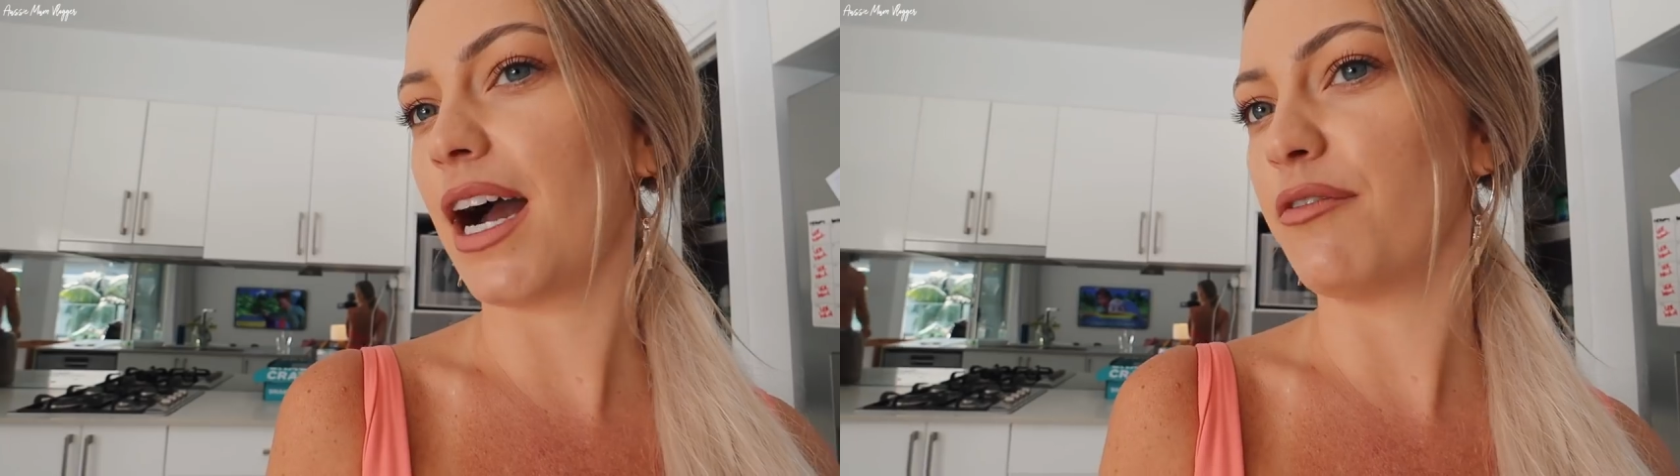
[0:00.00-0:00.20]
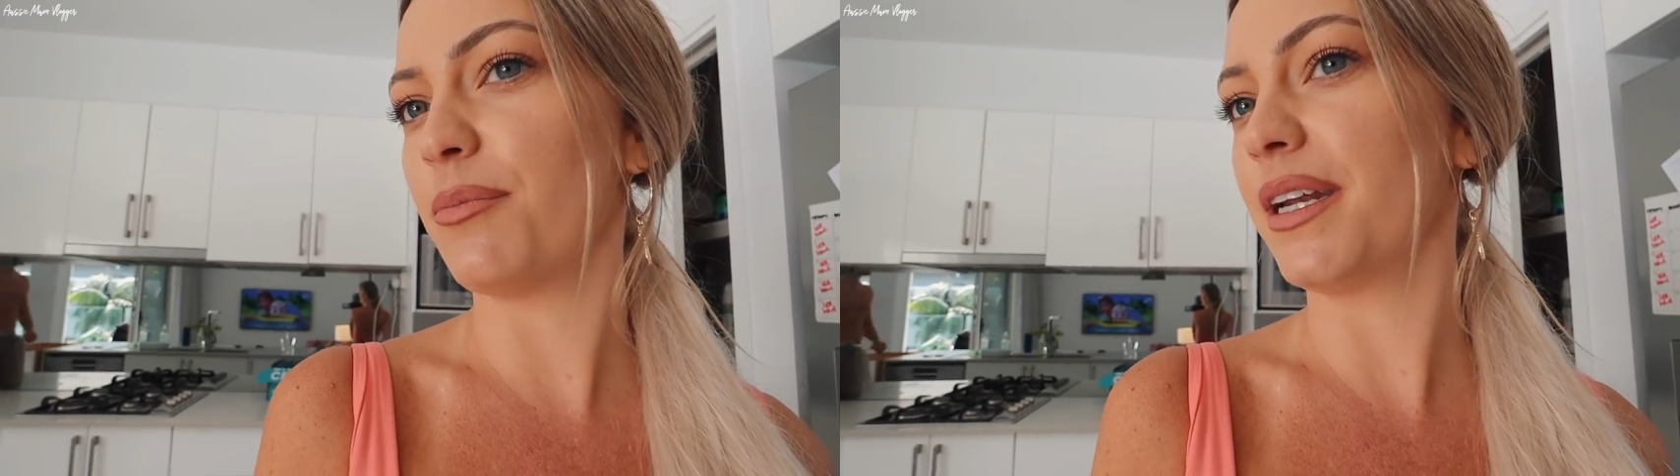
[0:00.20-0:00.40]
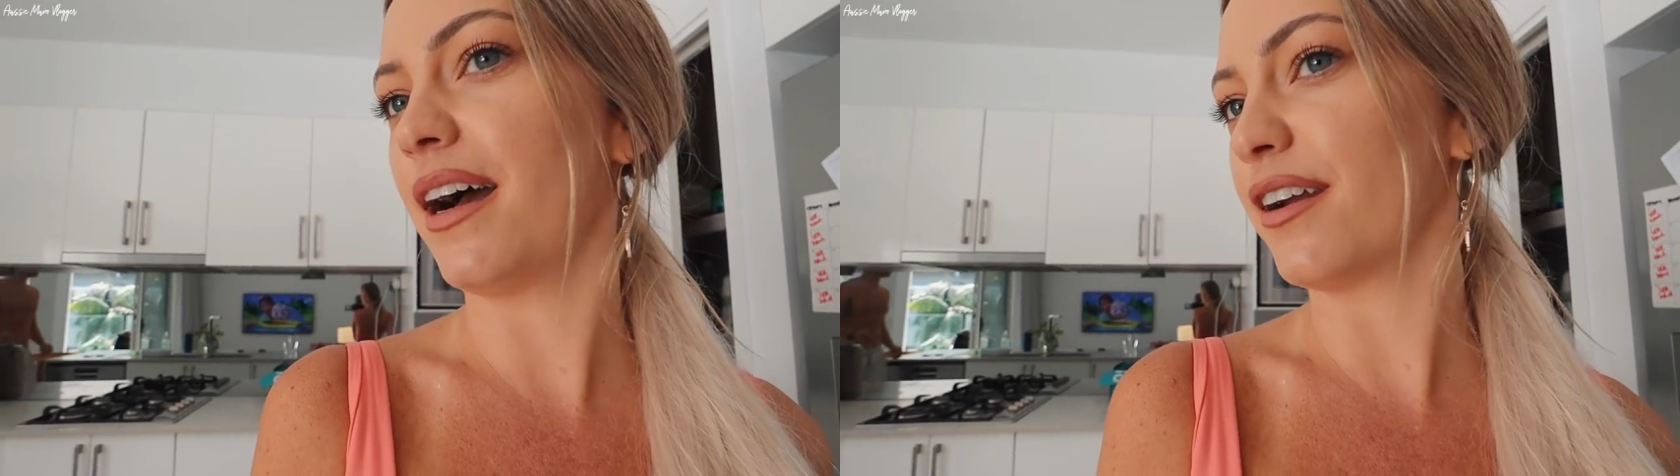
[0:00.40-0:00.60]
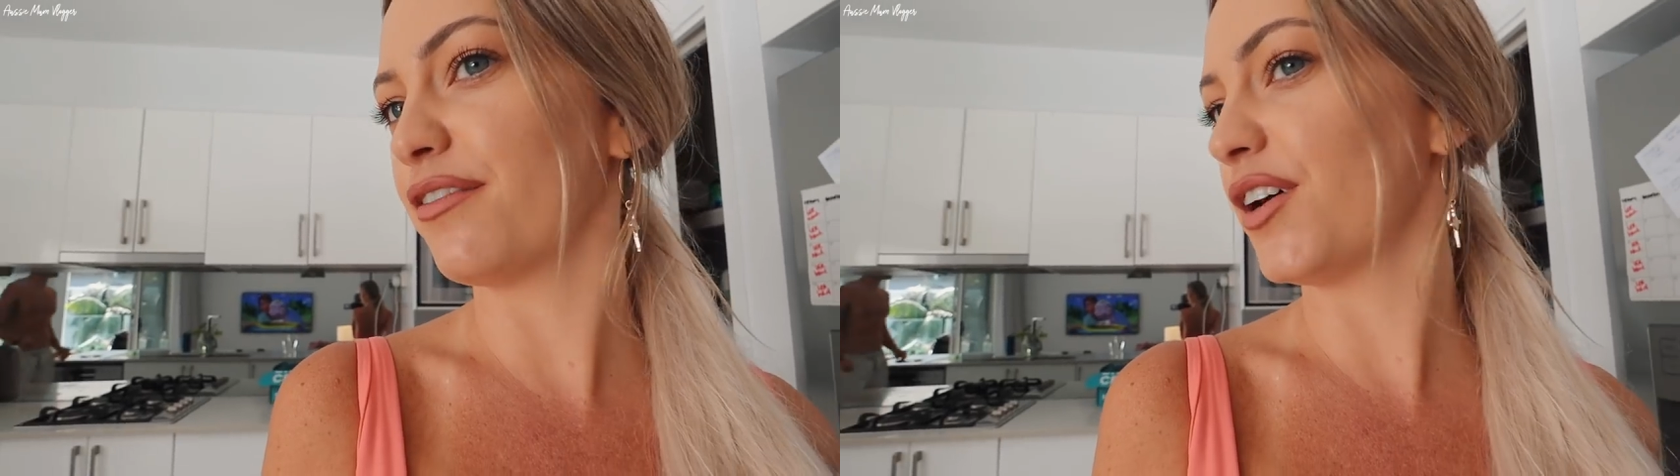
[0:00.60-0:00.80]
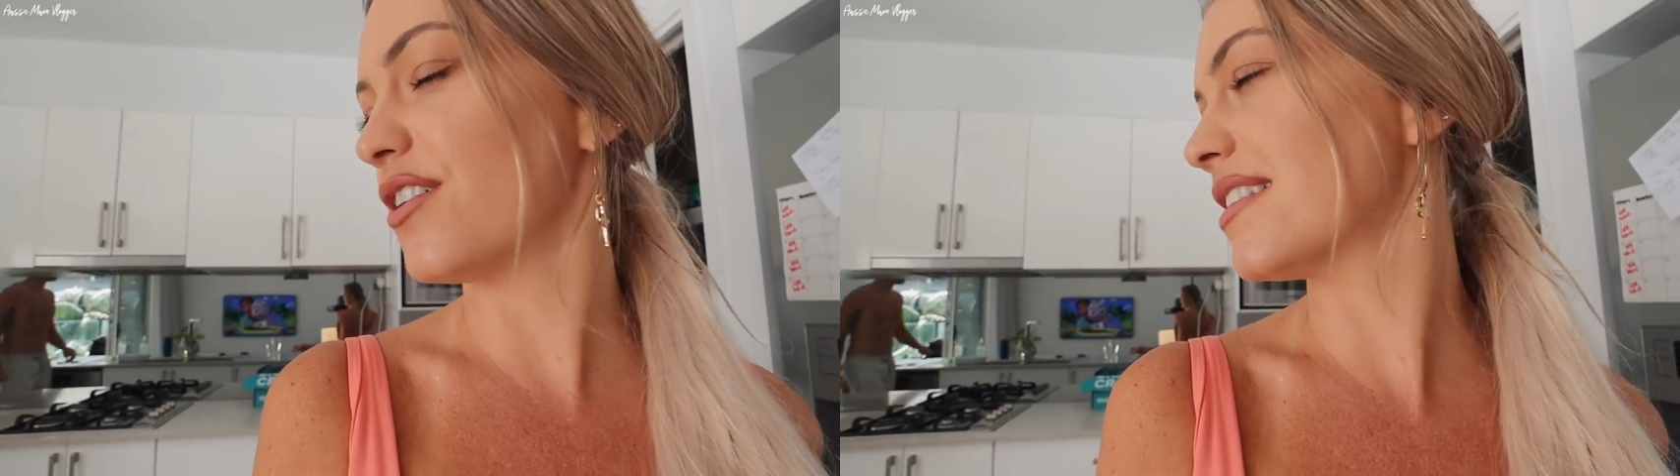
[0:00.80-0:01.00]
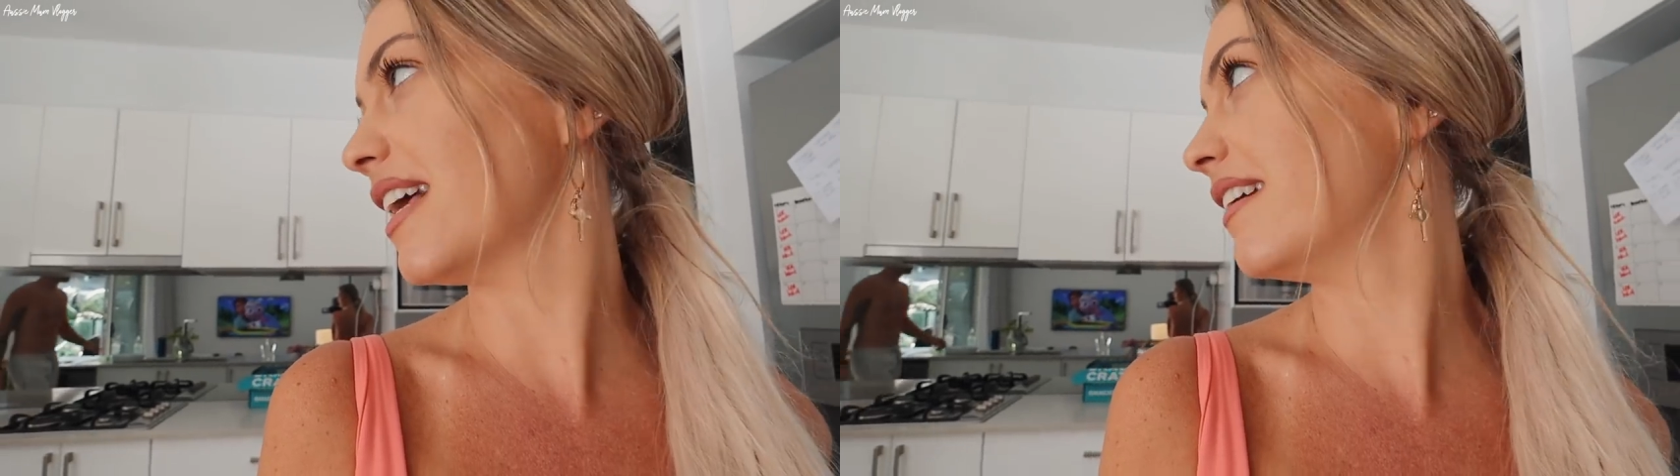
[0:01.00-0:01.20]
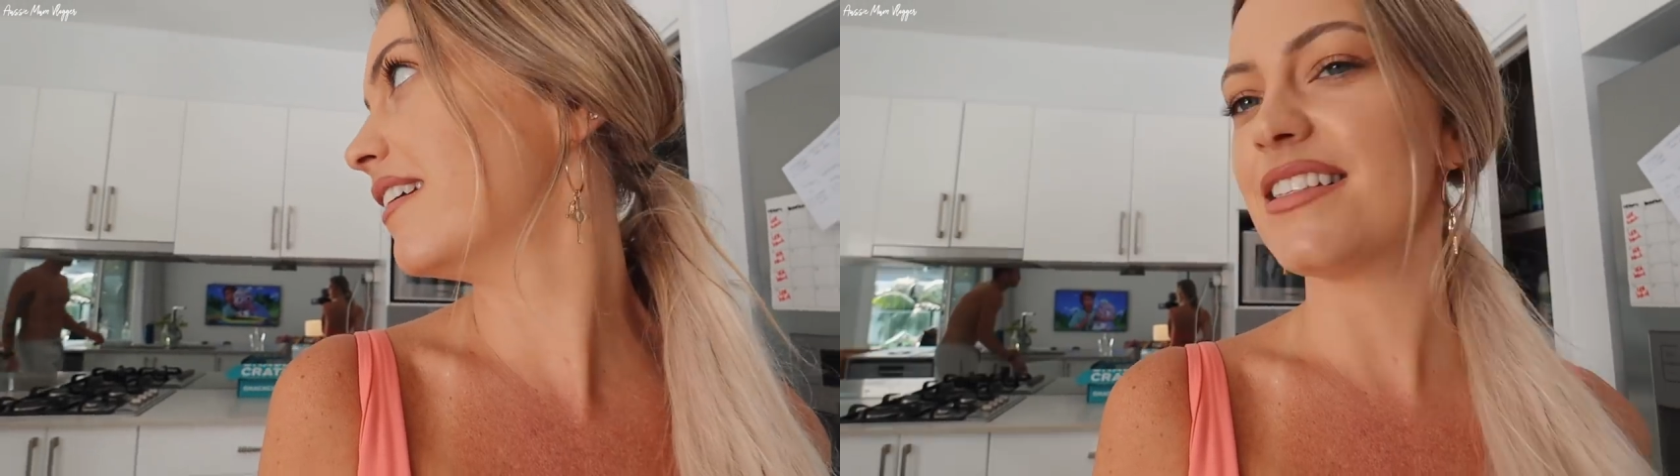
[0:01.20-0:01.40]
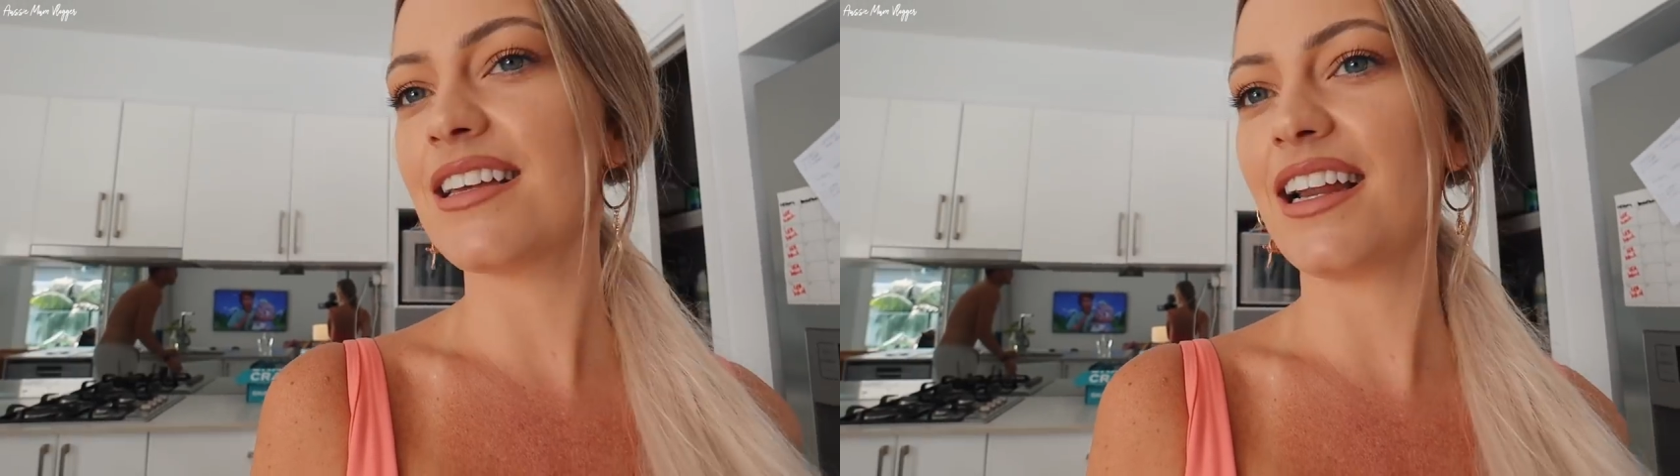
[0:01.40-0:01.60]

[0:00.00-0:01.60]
have a banana first then.